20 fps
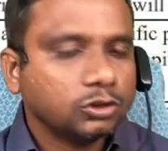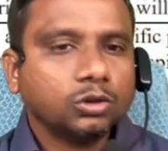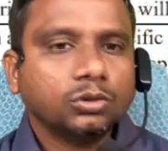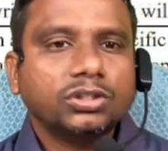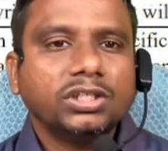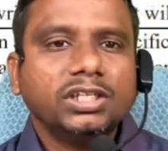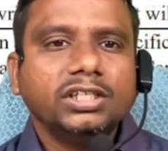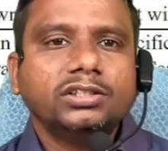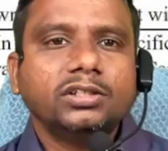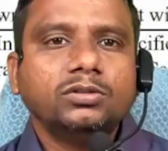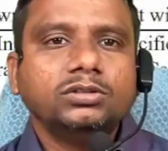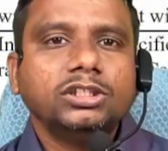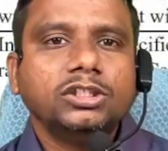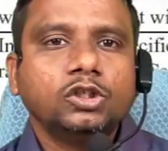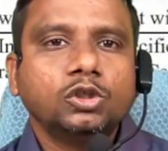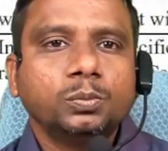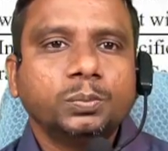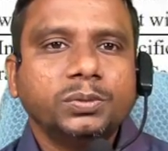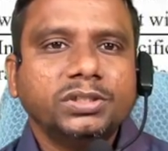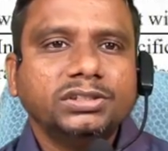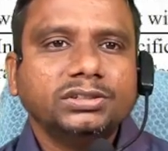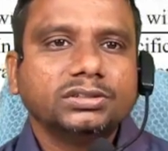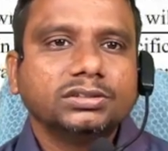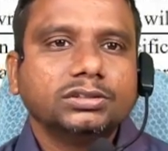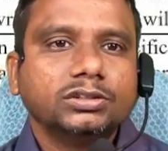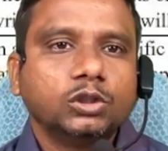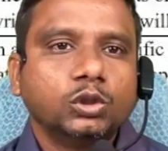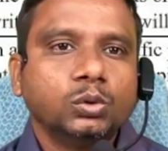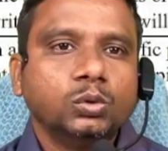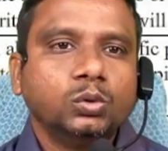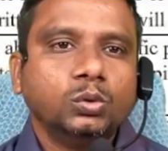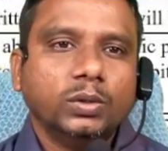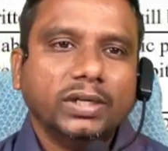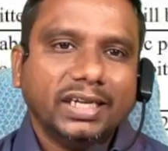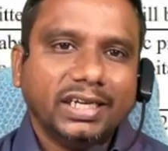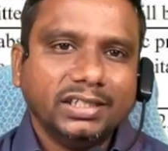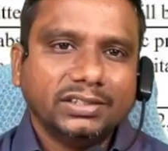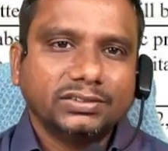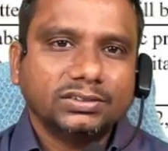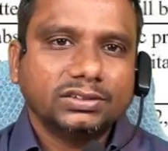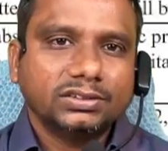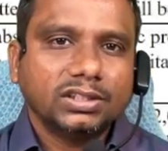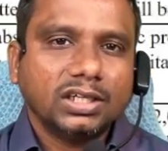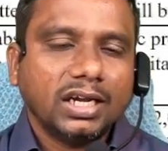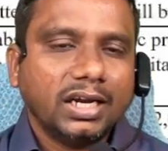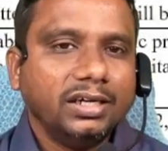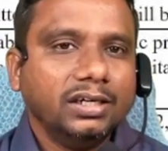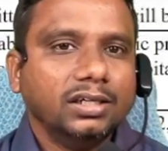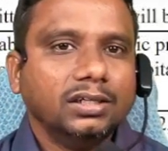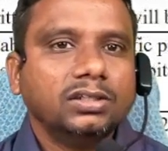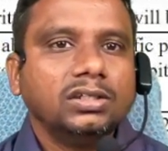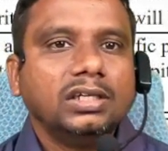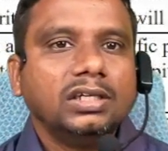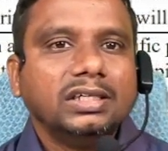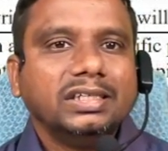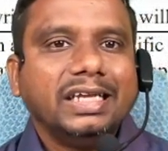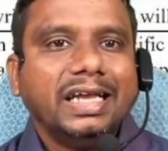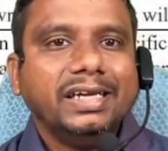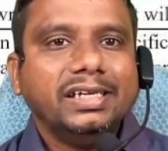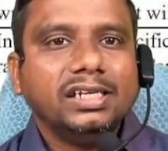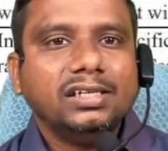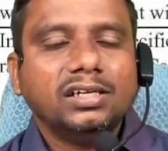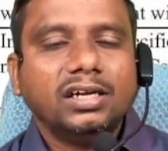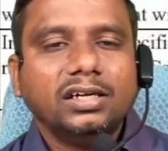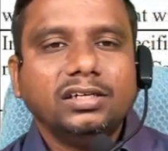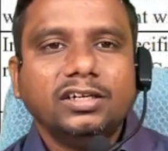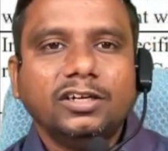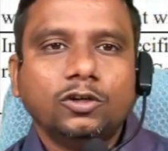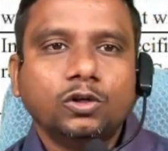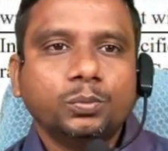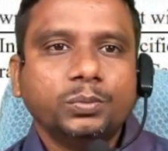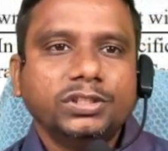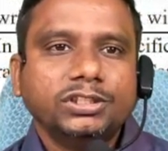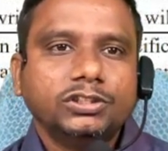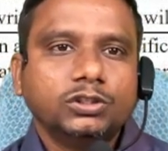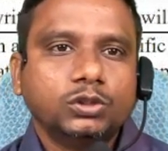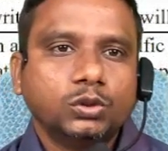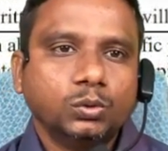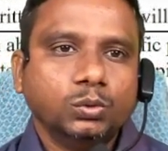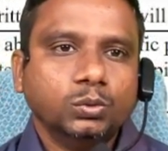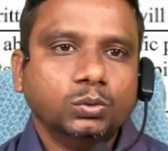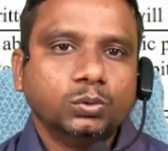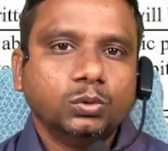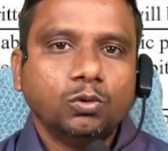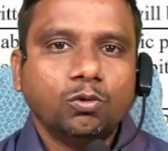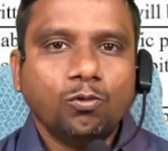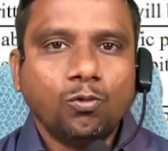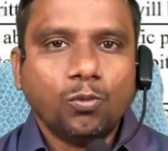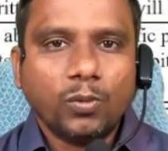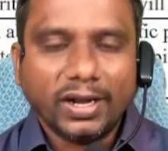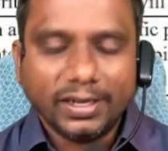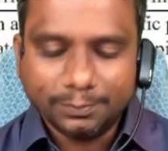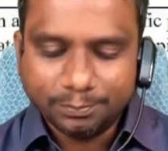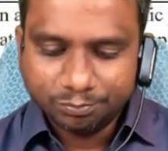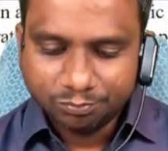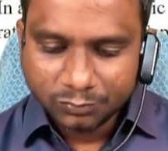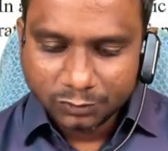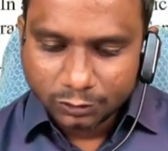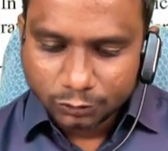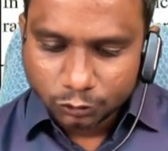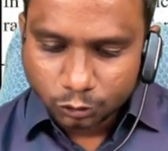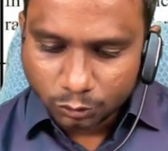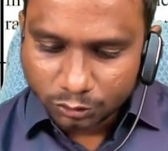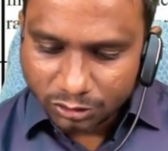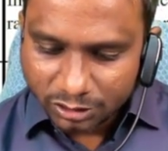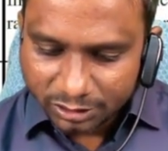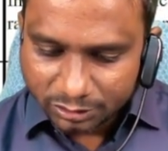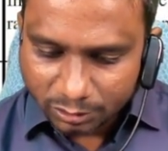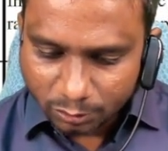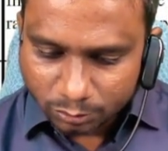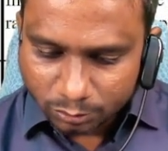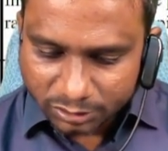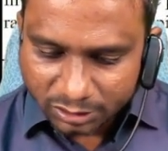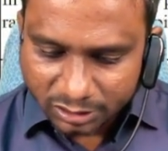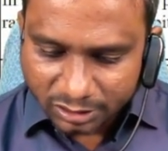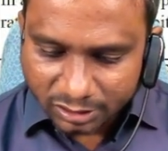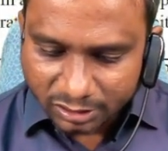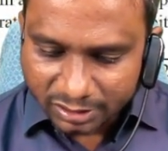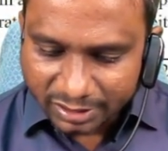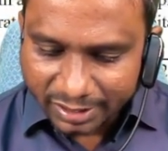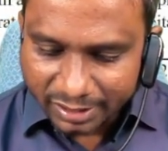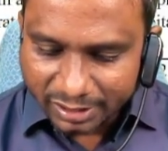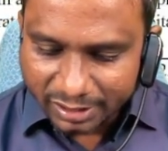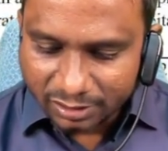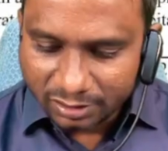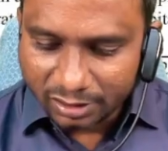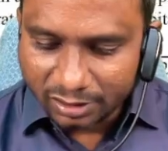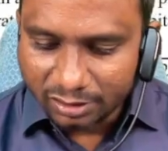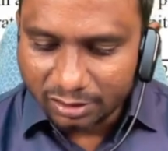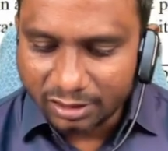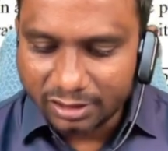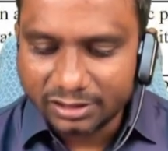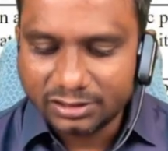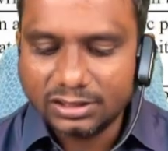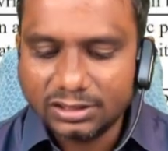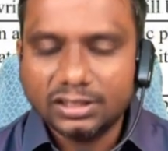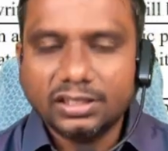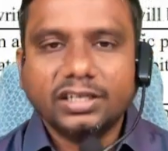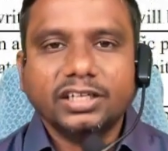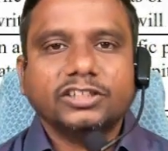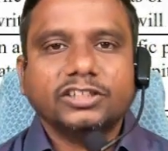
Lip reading: 3,000 rupees to 8 and 1,800 rupees to 5. So 3,000 and 1,800 is the correct